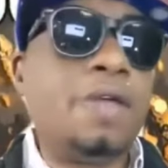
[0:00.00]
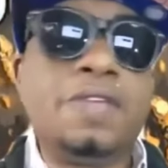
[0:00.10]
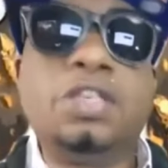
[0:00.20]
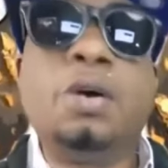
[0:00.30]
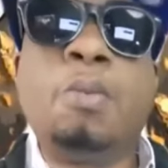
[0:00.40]
or
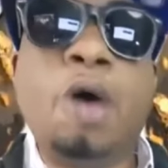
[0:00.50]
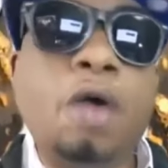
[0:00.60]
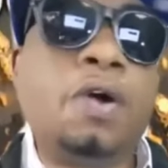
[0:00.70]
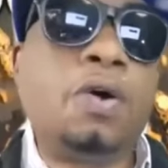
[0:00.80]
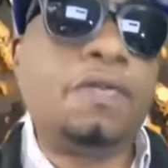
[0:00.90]
even
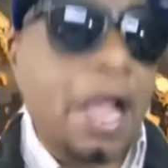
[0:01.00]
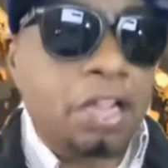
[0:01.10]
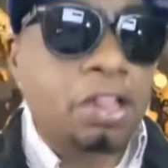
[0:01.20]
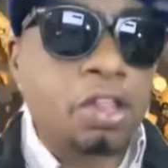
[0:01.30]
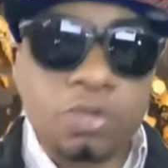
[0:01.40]
tomorrow, if I
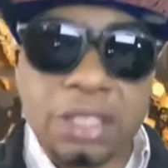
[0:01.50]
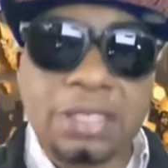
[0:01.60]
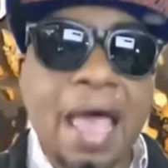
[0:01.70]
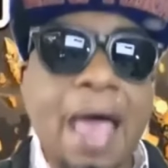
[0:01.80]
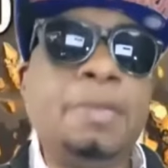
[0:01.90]
close
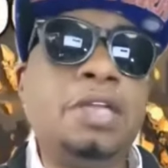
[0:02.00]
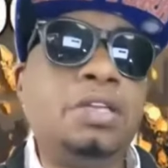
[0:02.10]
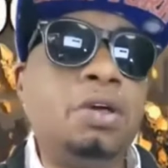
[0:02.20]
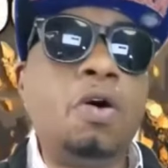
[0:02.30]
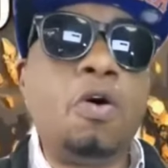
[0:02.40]
this app
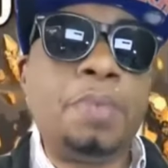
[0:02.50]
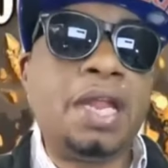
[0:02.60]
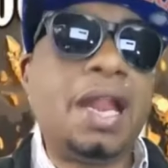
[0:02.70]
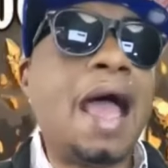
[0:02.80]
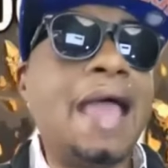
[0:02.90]
and don't
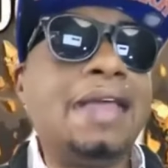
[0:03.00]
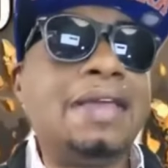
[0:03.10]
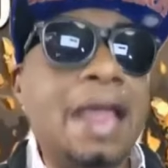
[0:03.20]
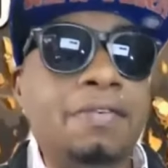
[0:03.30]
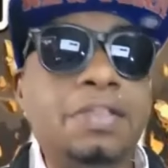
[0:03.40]
open it, I
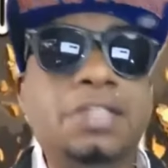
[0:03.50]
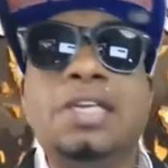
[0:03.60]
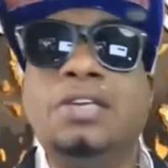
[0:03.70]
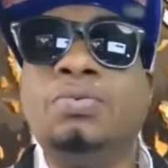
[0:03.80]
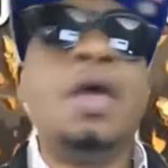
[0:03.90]

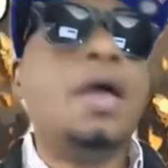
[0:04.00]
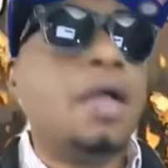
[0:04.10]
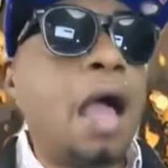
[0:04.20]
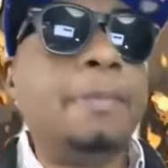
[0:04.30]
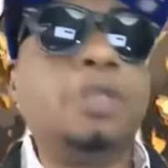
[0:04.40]
guarantee you
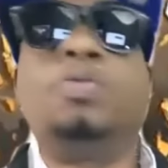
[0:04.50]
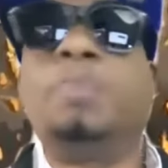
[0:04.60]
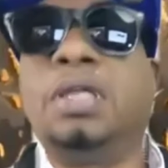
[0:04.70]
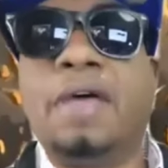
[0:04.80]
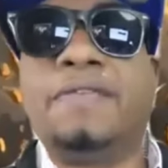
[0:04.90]
commons will
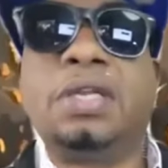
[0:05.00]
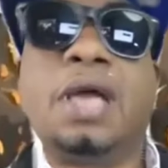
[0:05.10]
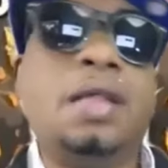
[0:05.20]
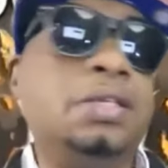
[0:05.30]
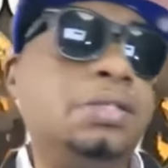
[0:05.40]
be eleven
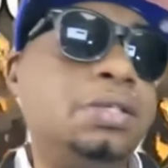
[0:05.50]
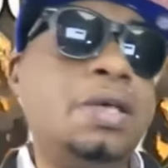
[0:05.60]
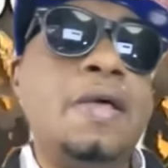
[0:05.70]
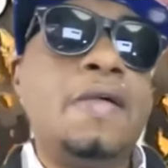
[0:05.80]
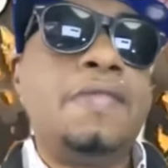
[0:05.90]
dollars.
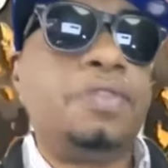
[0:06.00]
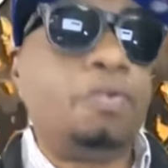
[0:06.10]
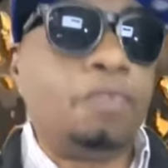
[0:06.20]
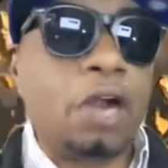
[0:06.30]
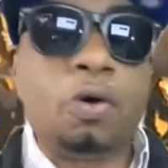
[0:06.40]

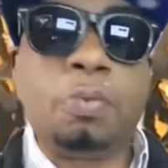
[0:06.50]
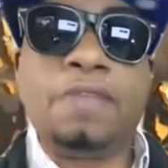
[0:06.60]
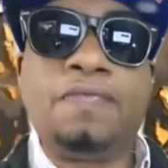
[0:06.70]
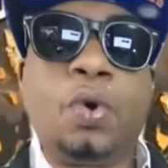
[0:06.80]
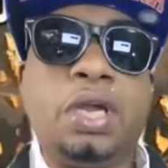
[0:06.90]
The rare will
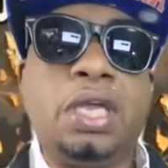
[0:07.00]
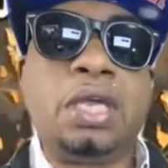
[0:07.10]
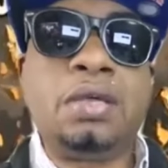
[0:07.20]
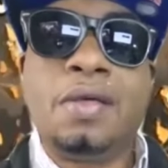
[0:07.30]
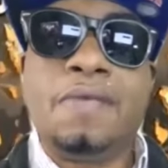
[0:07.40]
be
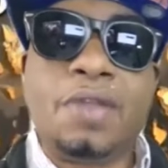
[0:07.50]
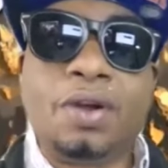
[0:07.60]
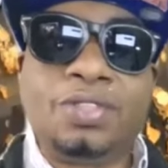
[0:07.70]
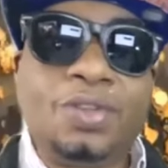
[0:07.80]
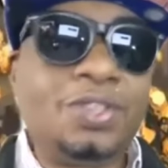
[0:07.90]
forty, you
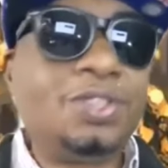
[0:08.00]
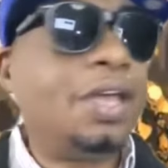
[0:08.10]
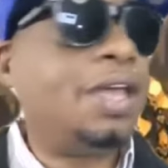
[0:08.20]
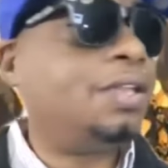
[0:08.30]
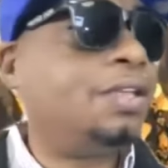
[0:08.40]
know, so on and
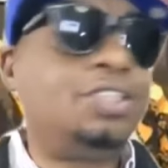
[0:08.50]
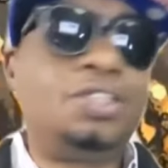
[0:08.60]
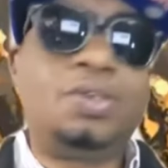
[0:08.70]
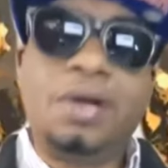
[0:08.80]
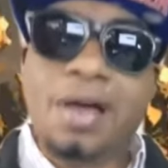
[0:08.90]
so. And then
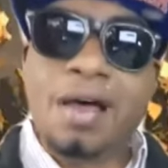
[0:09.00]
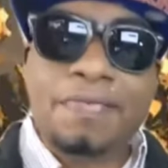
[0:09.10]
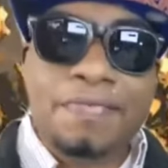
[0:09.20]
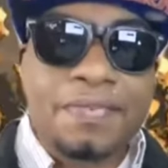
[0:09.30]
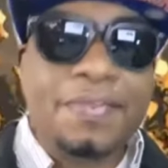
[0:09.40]
sure
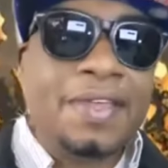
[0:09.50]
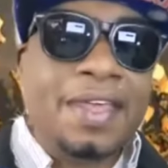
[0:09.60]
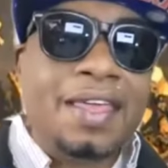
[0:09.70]
enough,